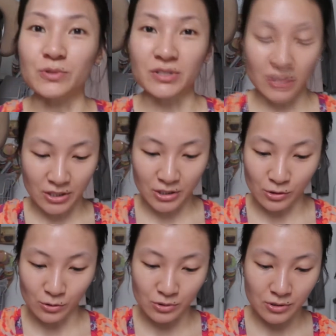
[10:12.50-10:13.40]
was
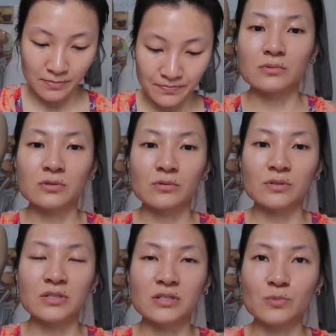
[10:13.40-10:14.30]
huge. So
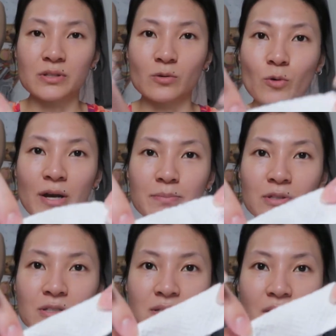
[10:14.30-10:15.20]
this is what the wipe
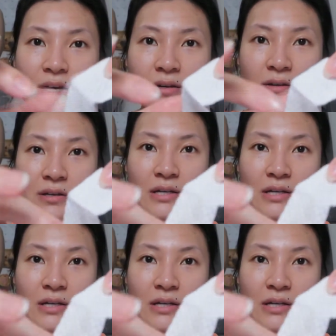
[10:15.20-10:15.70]
looks like.